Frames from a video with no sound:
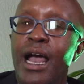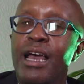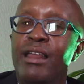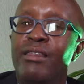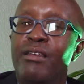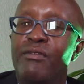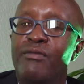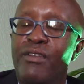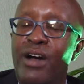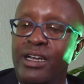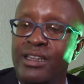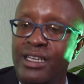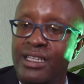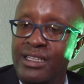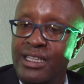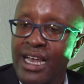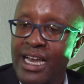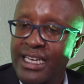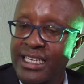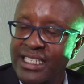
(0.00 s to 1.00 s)
and the fact
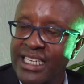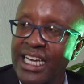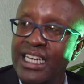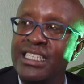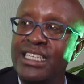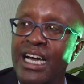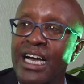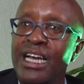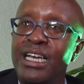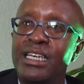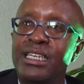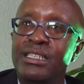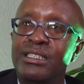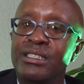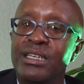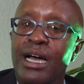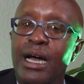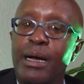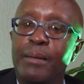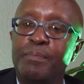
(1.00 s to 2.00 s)
that their data
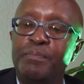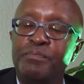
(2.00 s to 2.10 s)
is